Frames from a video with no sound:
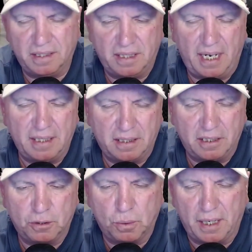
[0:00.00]
The sentence
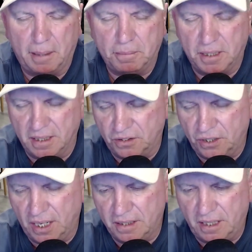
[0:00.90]
is really up to the
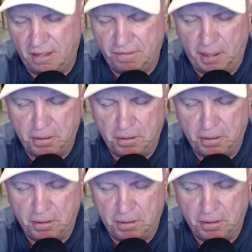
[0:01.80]
judge if they